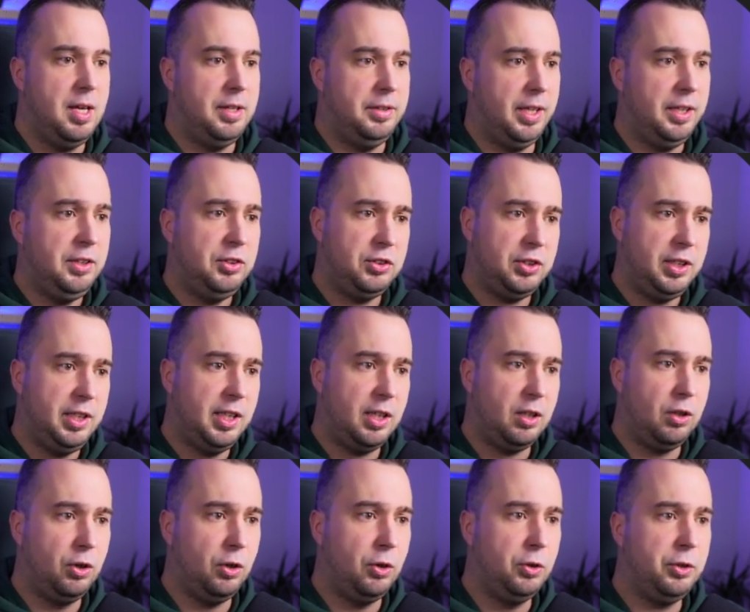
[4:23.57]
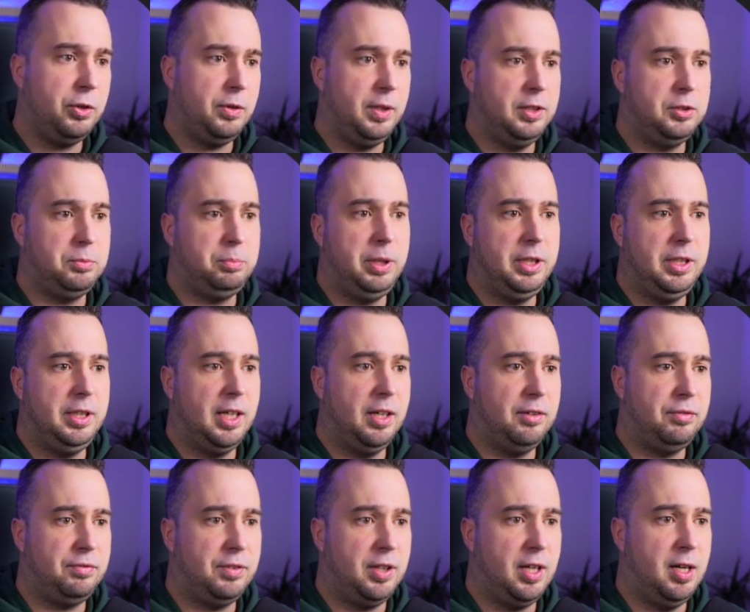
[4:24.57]
Then you see here loader is
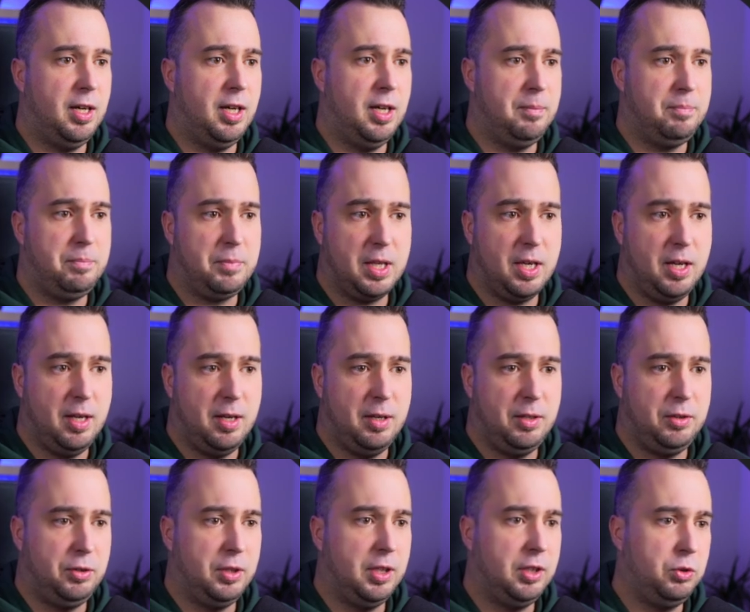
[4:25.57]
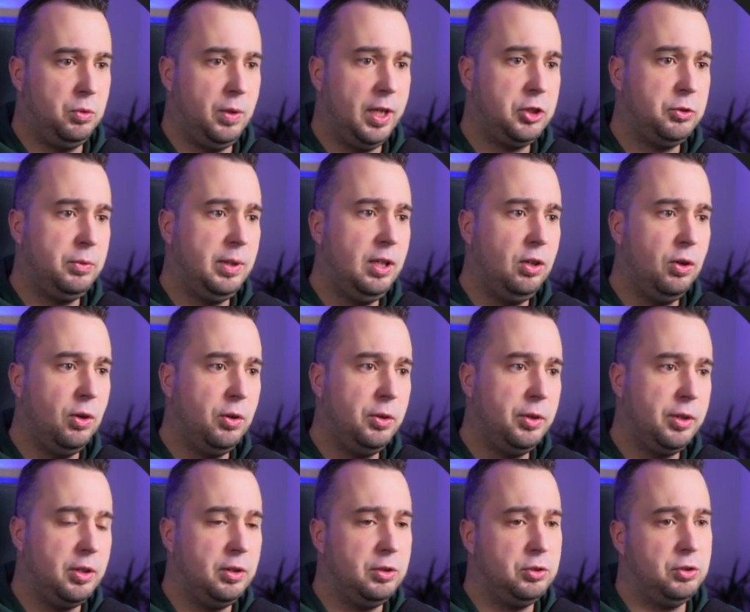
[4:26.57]
PDF, um, uh, directory
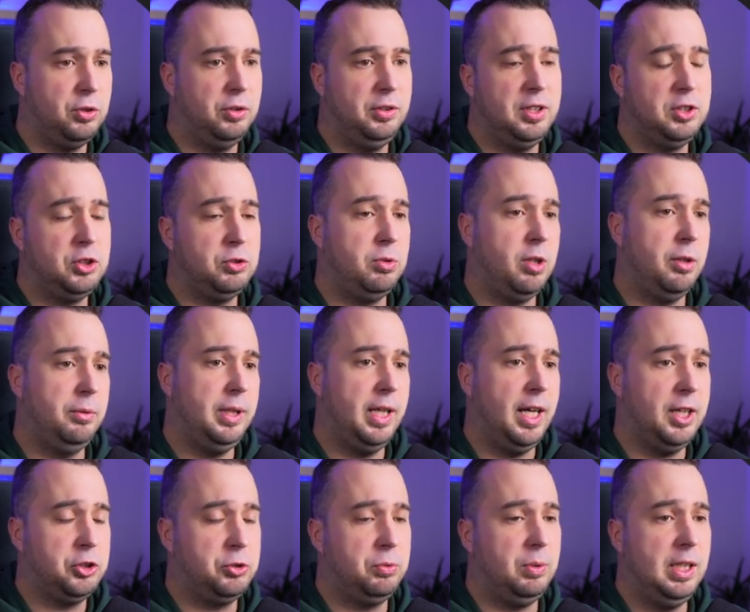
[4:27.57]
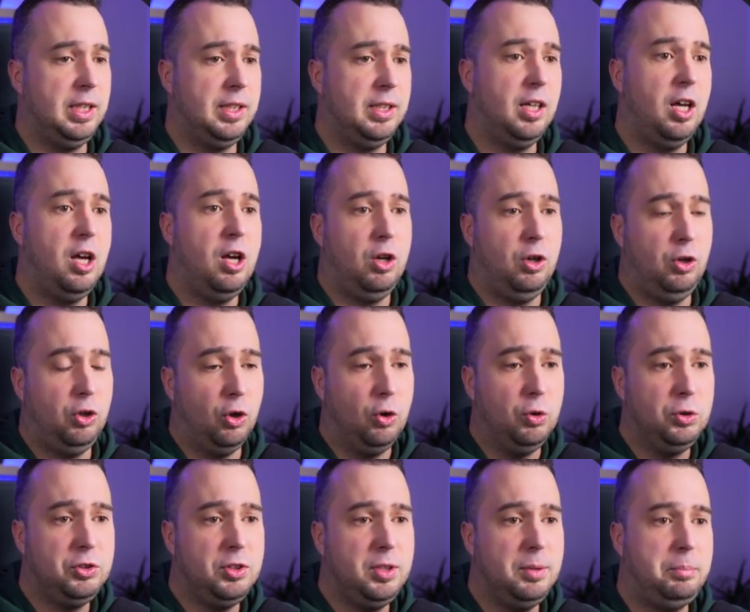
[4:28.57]
loader. So this is where we actually
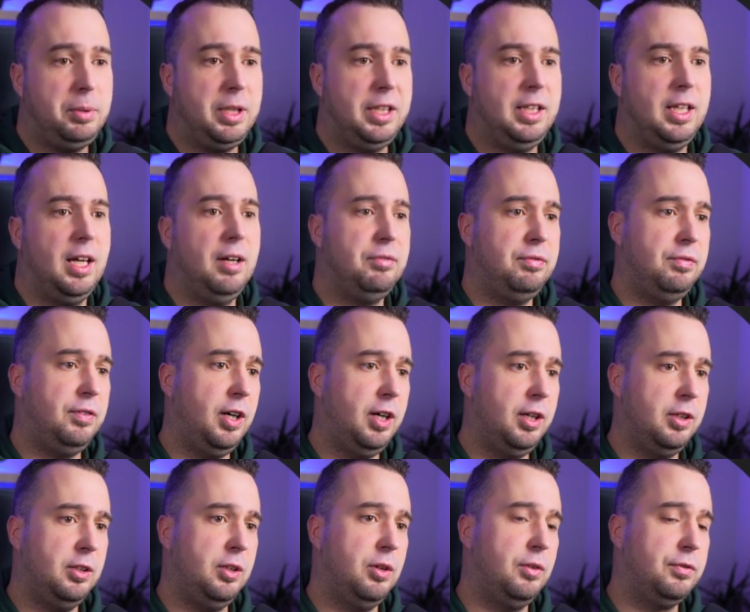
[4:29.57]
load the PDF file.